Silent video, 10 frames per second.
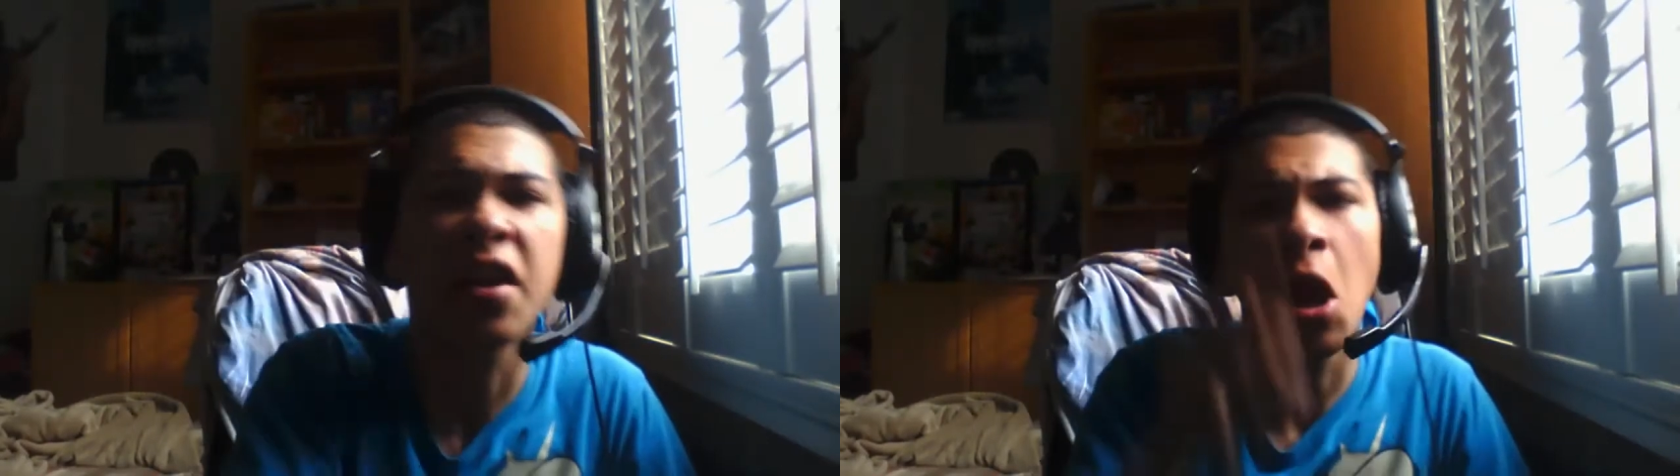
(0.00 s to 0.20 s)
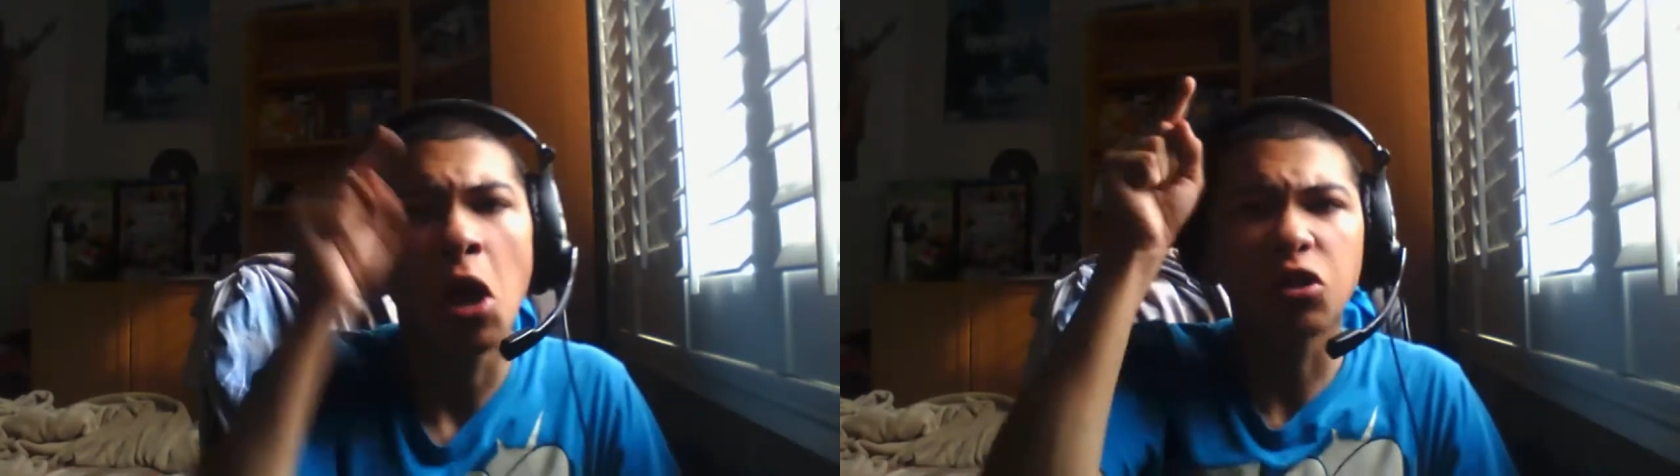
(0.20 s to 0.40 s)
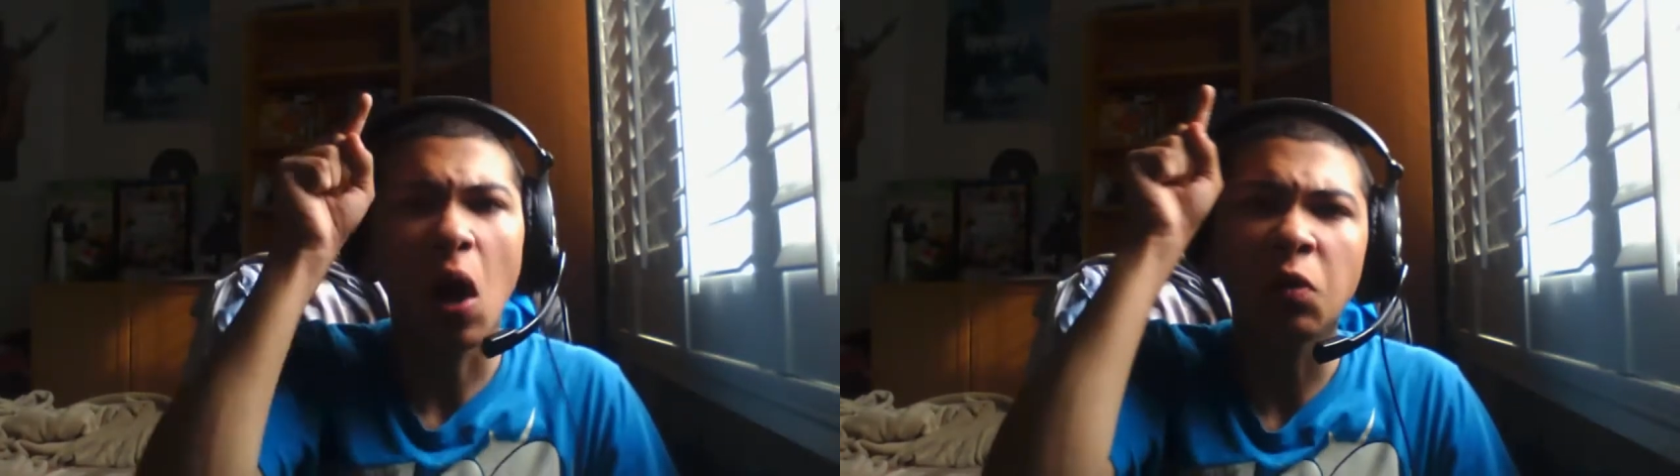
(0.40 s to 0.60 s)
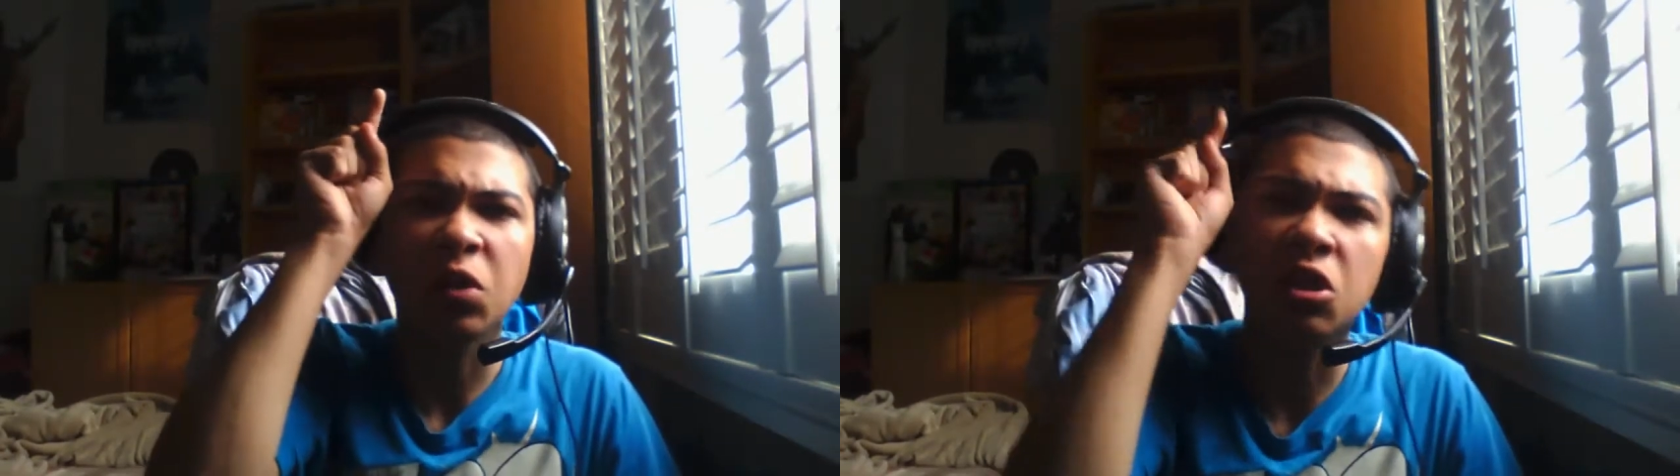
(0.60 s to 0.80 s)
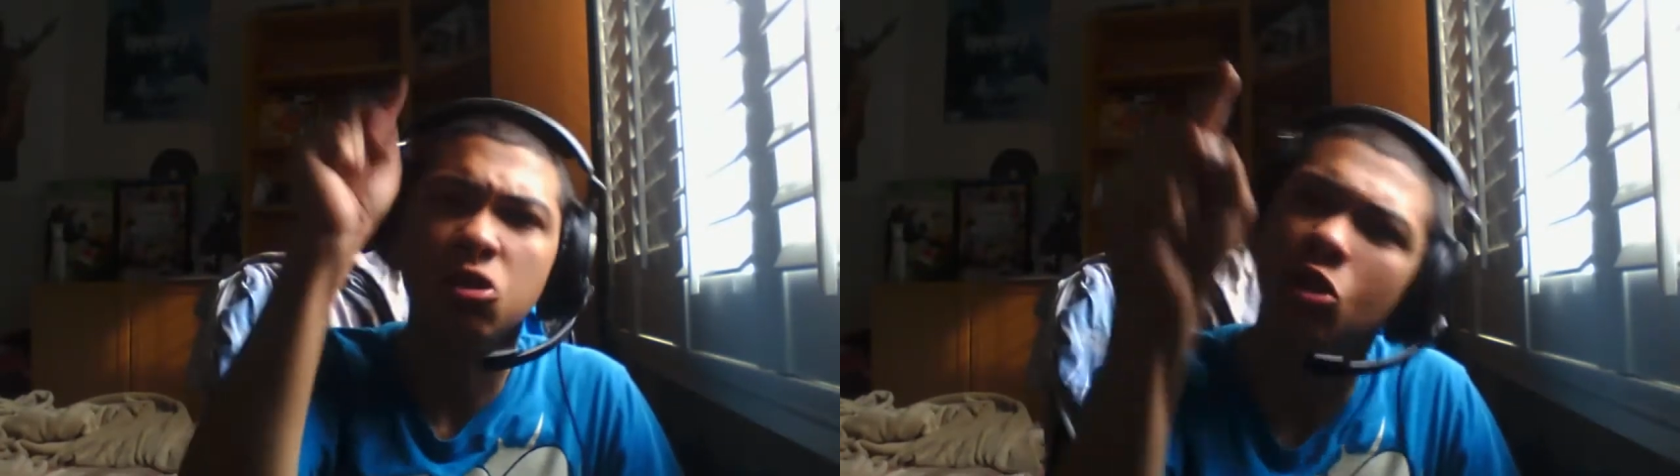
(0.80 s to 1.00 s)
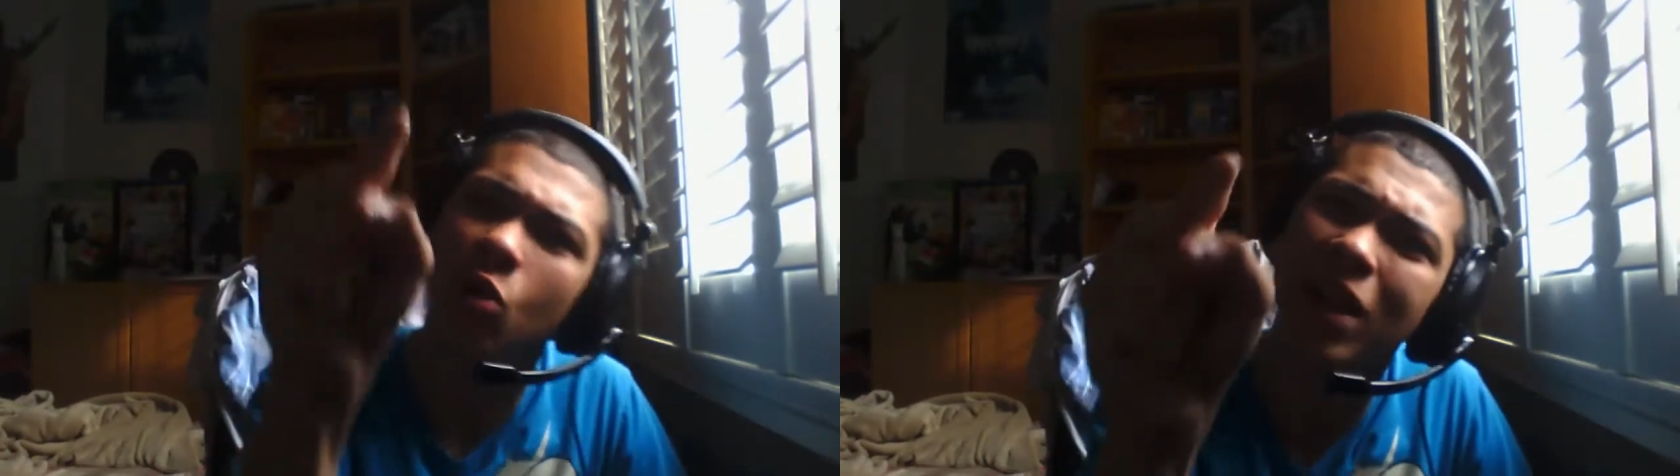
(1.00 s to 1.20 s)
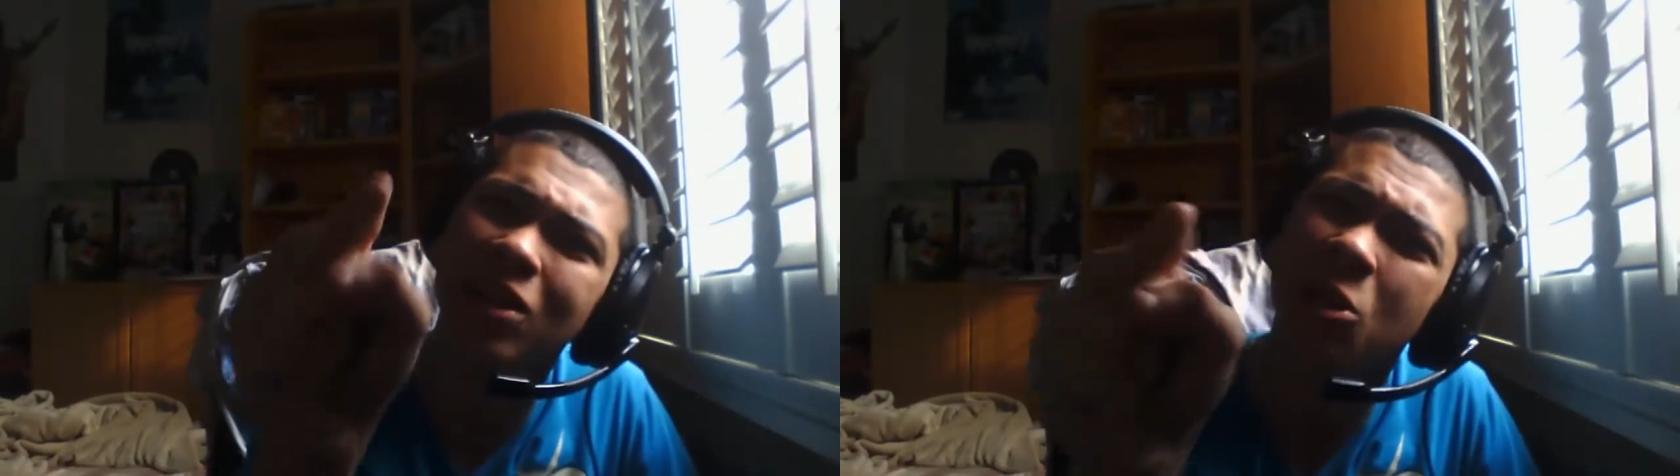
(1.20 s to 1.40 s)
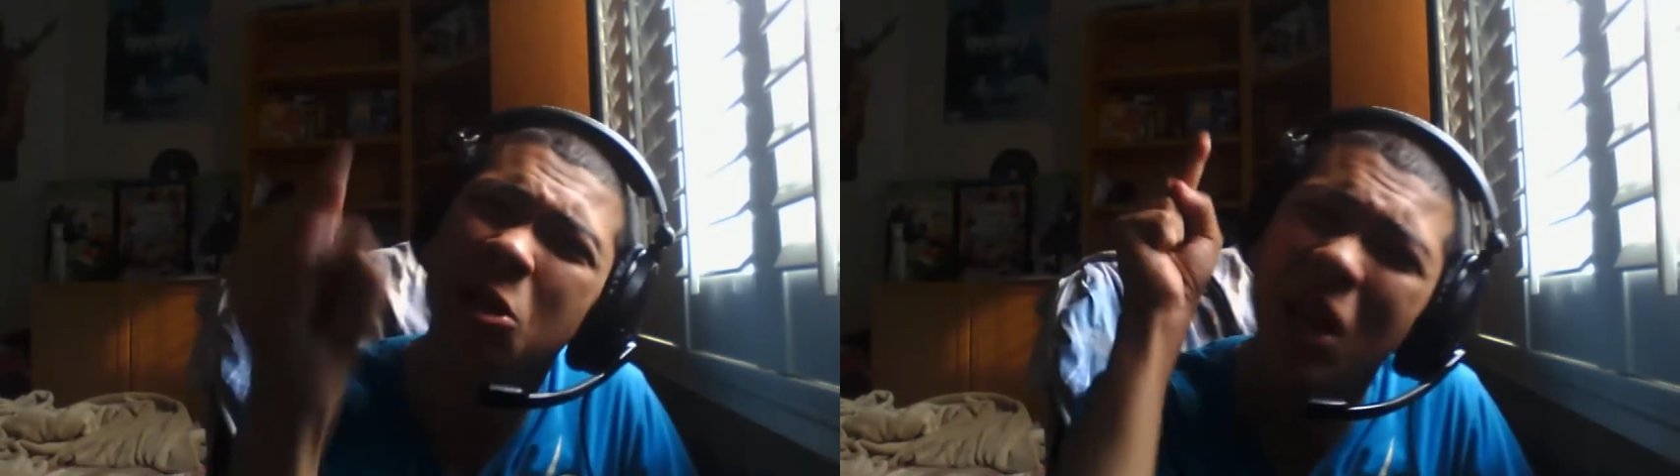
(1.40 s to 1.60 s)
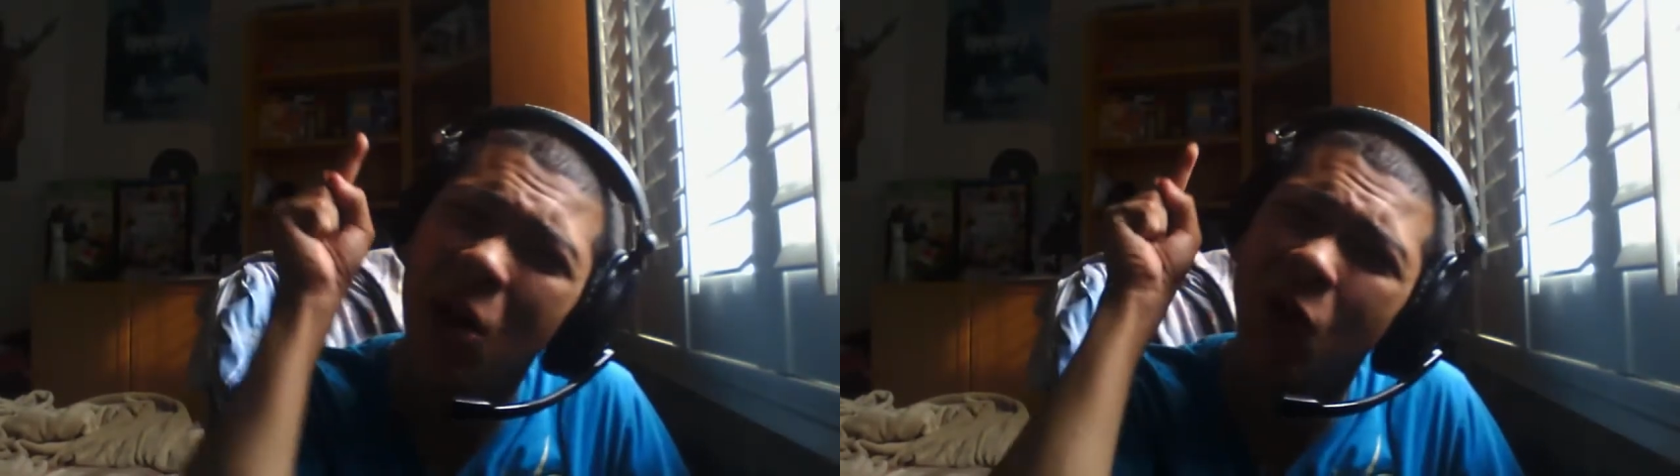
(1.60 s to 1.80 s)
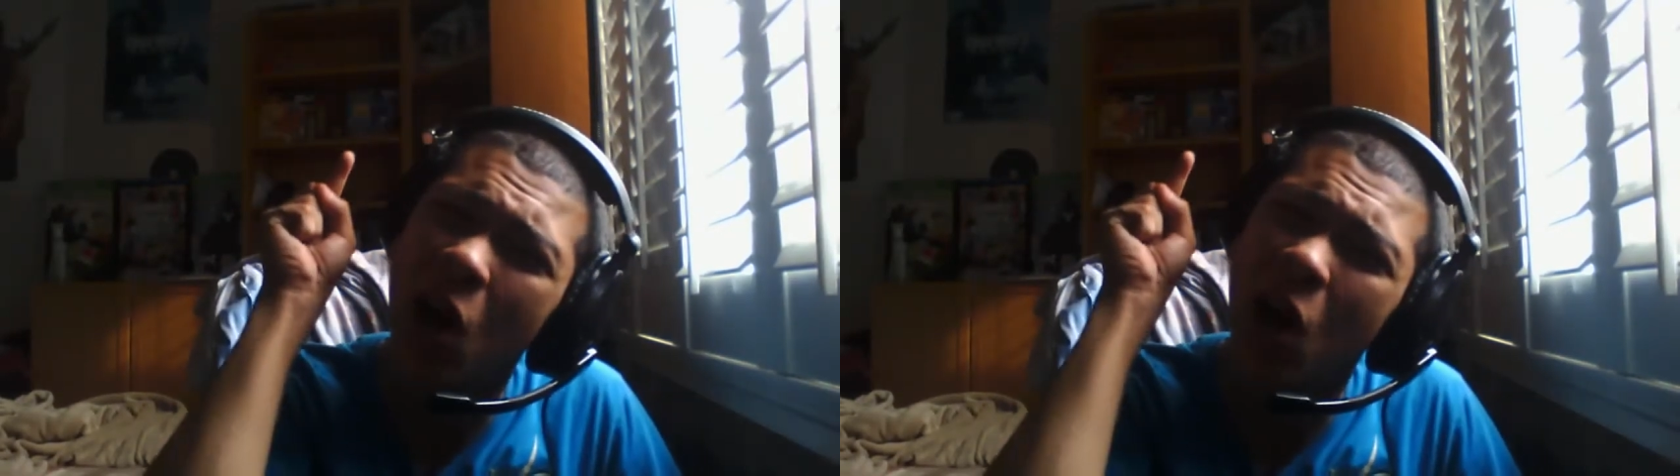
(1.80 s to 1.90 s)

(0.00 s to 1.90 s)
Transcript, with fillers: So I don't think you should cry either. You get over